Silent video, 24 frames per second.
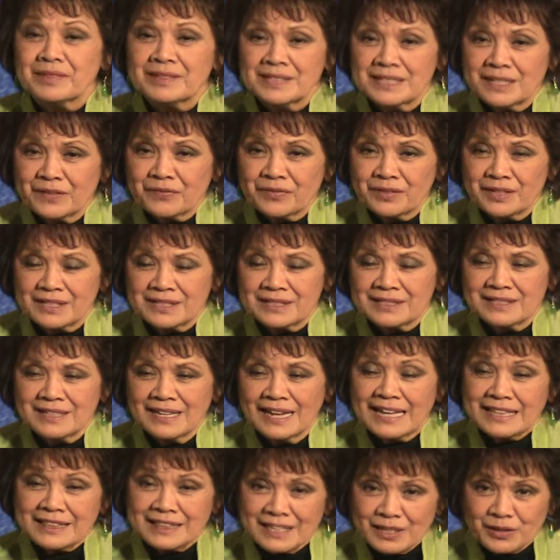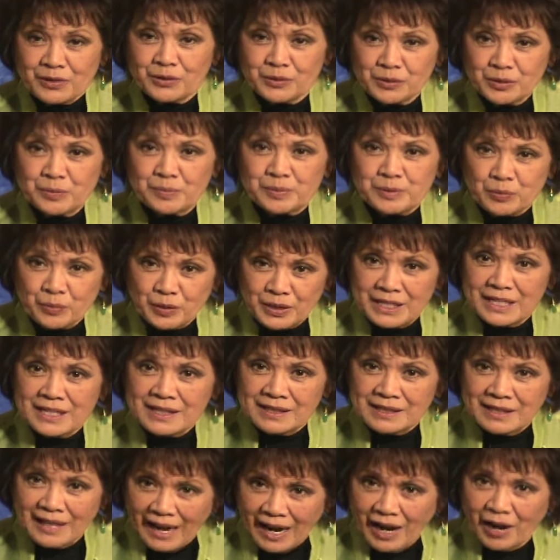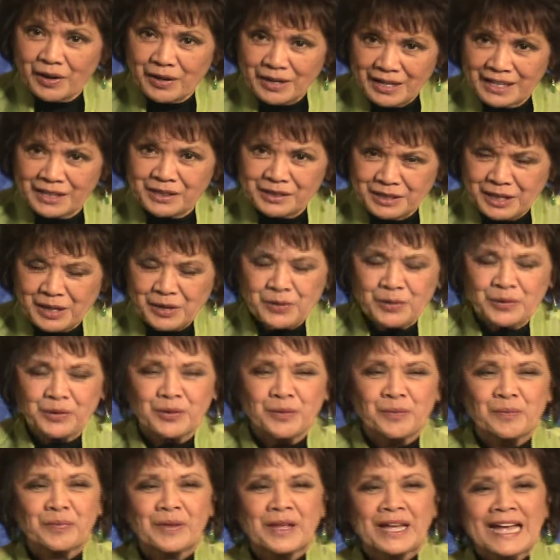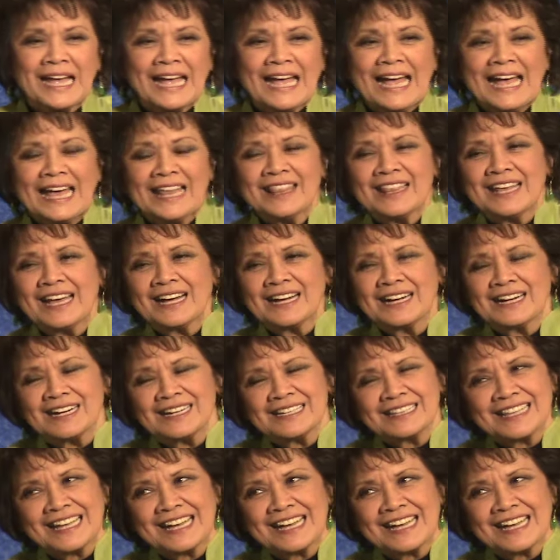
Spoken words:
different ethnic groups within our ethnic group that